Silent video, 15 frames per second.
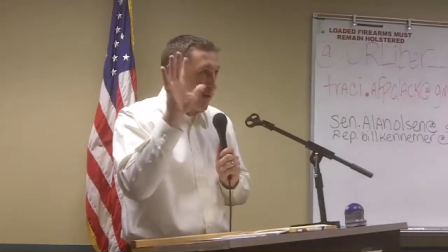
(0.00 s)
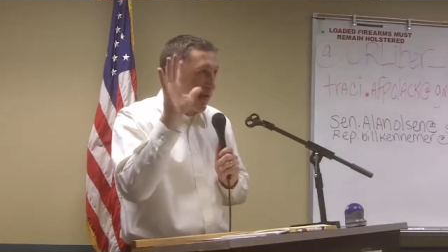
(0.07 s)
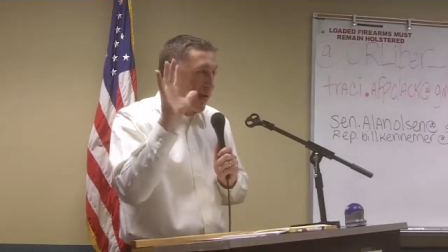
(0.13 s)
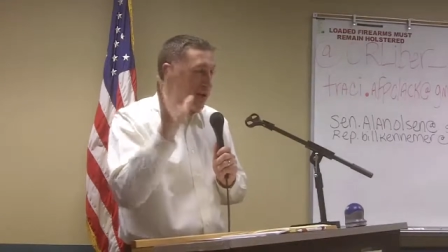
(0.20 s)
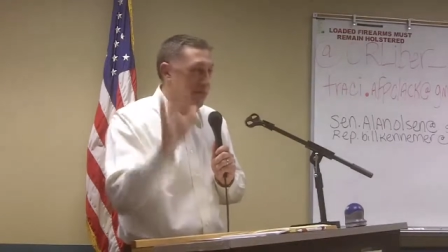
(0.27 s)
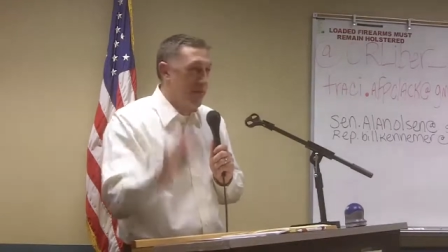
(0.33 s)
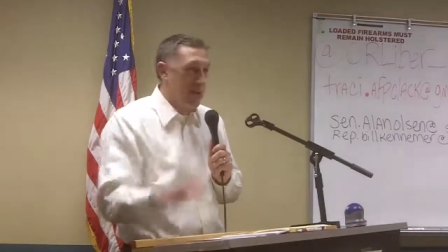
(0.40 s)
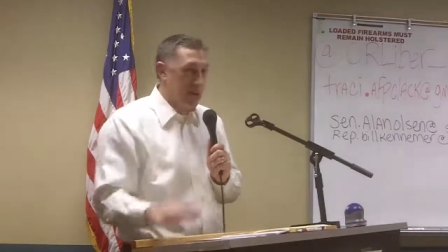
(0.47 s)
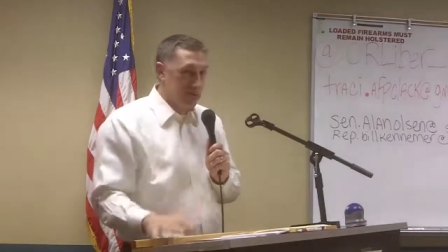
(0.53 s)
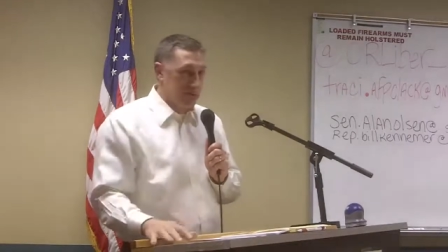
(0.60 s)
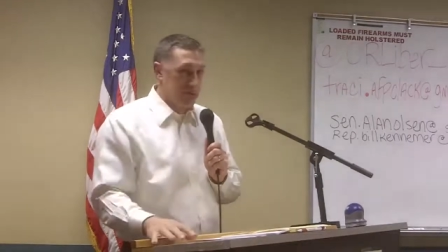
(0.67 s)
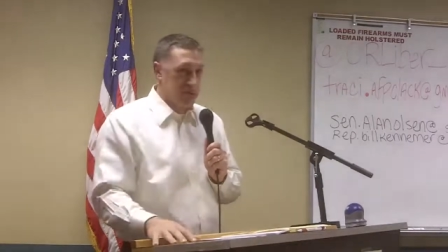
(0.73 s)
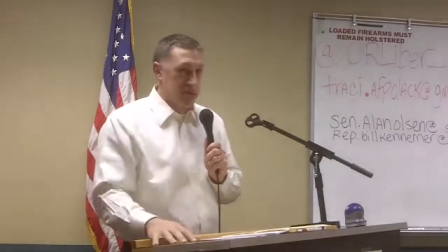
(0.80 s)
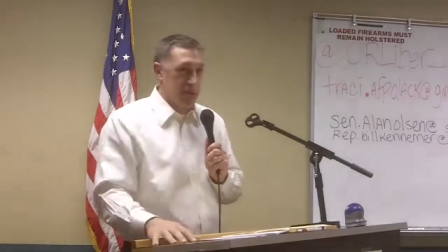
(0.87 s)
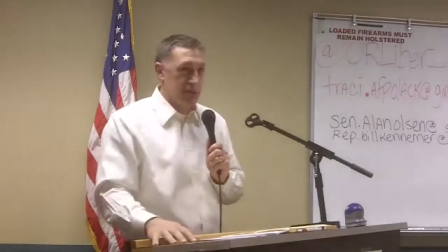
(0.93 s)
five
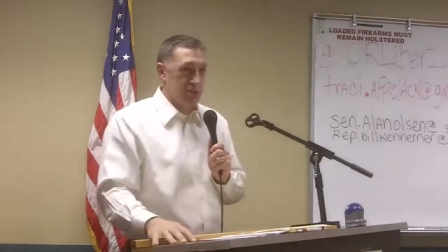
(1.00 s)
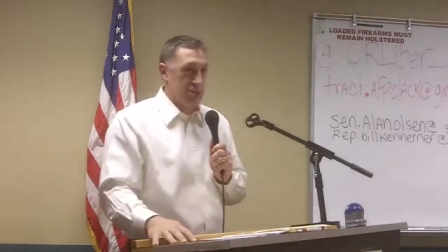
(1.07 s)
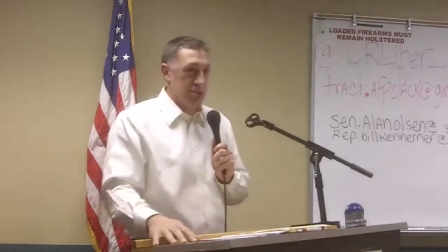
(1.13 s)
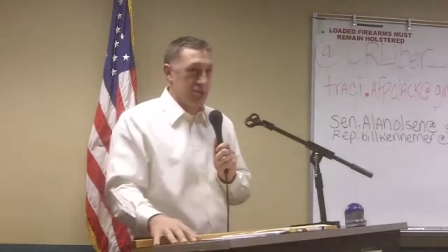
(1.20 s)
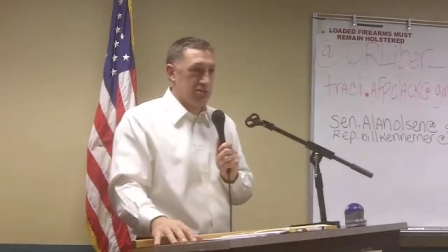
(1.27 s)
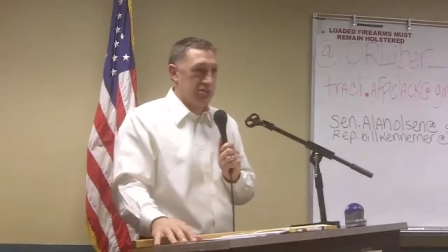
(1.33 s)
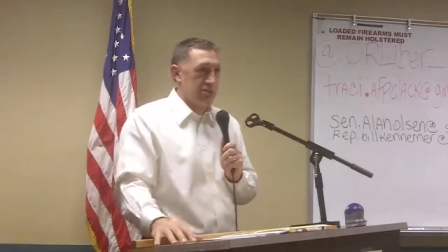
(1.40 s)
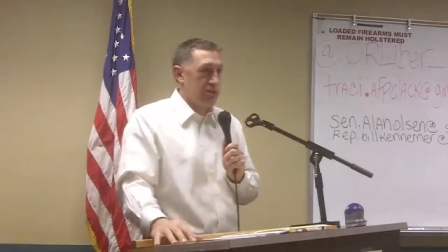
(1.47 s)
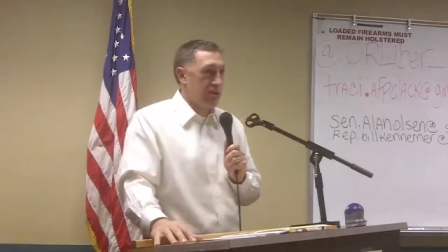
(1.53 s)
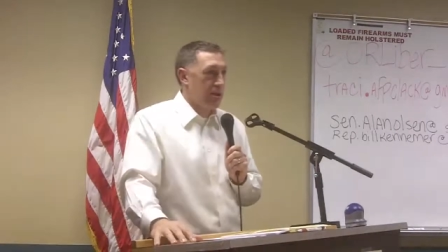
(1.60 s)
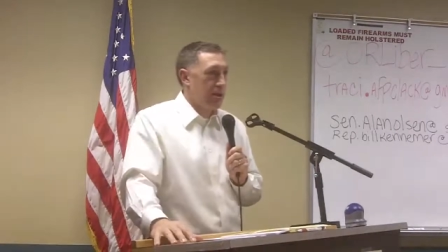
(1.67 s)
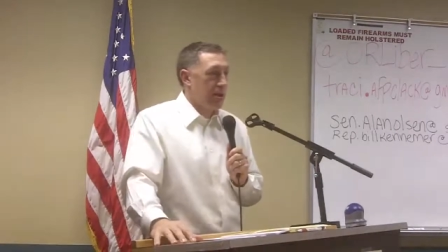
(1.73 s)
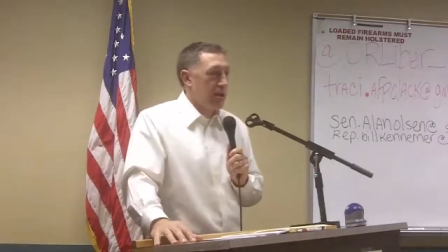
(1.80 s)
extra signatures